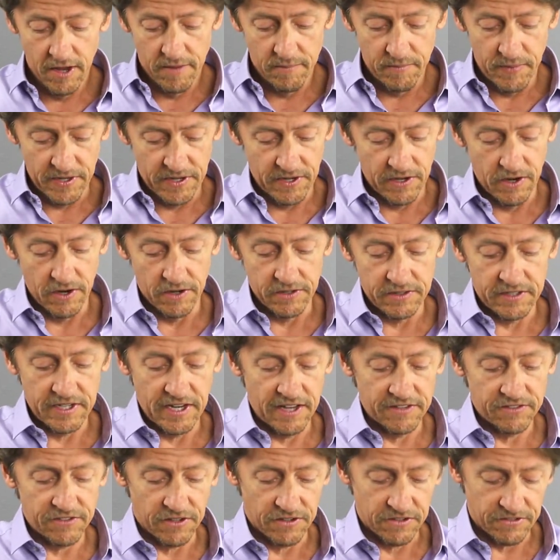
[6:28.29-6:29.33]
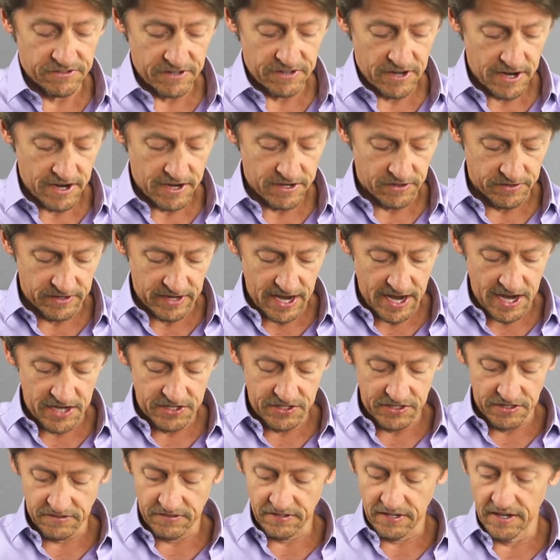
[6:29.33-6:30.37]
but, you know, dents on the side, on the
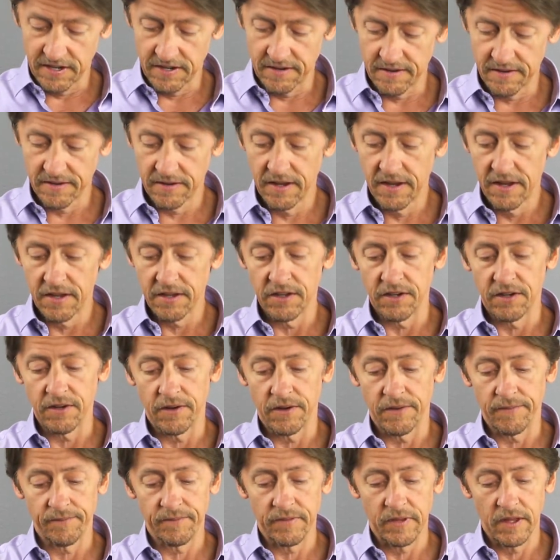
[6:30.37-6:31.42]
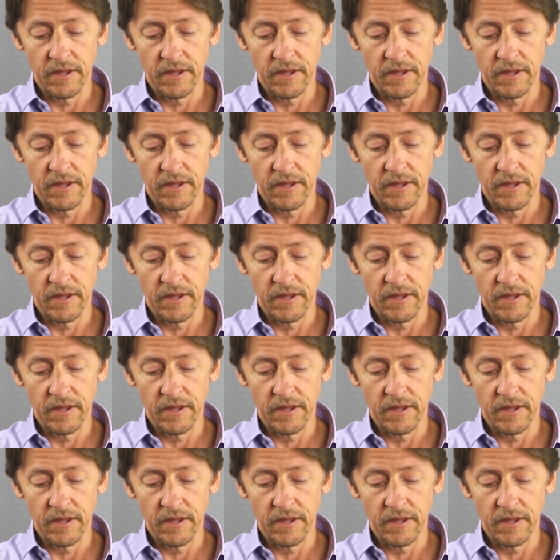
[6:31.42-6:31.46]
edges, you know,